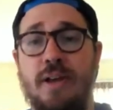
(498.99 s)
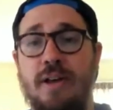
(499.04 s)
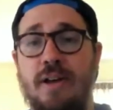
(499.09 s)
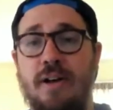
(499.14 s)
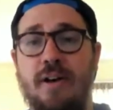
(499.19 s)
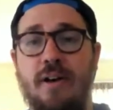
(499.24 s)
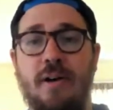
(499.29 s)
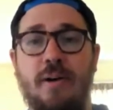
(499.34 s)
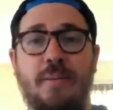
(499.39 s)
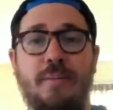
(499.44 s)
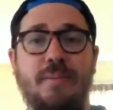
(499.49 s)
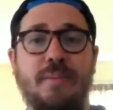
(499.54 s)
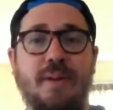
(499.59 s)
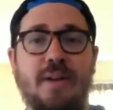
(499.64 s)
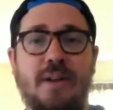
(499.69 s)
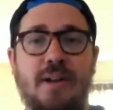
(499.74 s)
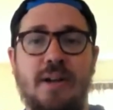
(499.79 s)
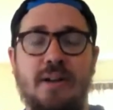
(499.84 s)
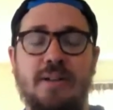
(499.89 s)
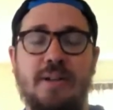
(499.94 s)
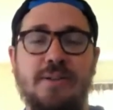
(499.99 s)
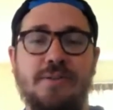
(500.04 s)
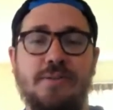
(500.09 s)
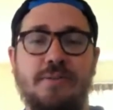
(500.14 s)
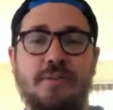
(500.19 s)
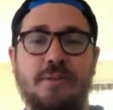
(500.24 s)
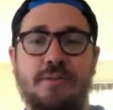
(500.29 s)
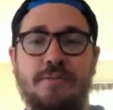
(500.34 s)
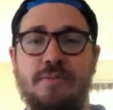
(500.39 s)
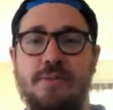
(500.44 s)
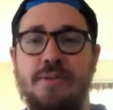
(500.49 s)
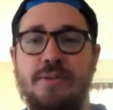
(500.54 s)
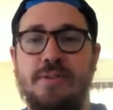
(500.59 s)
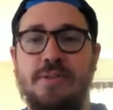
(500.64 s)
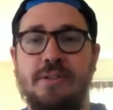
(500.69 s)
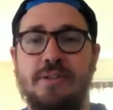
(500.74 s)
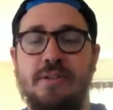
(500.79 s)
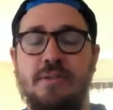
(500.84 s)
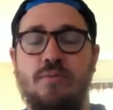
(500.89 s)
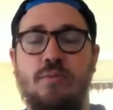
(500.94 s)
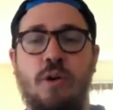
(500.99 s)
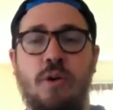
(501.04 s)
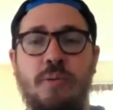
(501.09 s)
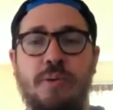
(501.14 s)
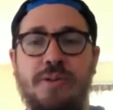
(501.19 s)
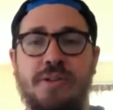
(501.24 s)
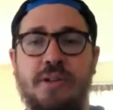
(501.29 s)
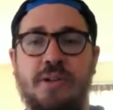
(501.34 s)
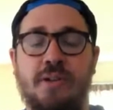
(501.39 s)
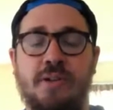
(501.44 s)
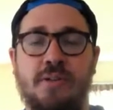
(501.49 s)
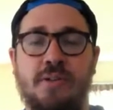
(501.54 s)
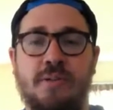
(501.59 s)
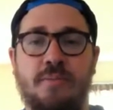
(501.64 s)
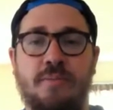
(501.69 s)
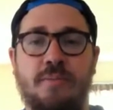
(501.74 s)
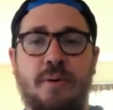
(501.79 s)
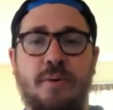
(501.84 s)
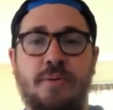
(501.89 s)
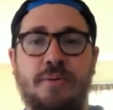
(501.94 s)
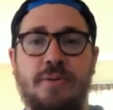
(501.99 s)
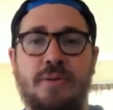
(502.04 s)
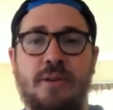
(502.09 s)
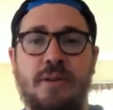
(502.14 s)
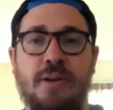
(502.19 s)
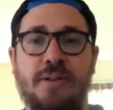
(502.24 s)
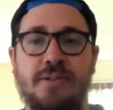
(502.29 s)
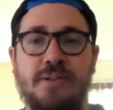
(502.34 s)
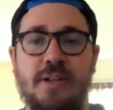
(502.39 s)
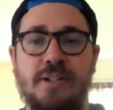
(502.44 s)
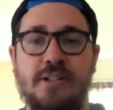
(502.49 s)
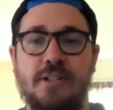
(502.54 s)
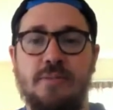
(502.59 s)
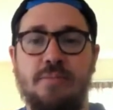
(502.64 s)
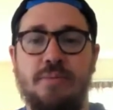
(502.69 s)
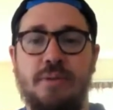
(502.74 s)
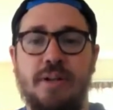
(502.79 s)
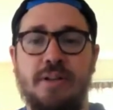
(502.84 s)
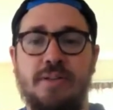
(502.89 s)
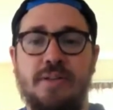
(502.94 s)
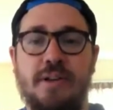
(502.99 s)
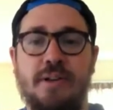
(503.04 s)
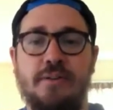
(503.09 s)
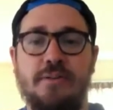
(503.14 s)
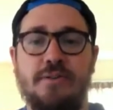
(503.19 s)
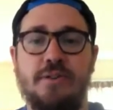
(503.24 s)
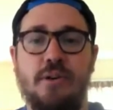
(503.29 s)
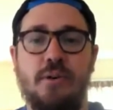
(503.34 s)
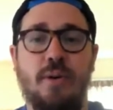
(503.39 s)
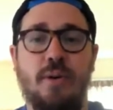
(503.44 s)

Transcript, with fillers: Um, allows over three sixty W O B A to, to both uh, sides of the plate there, so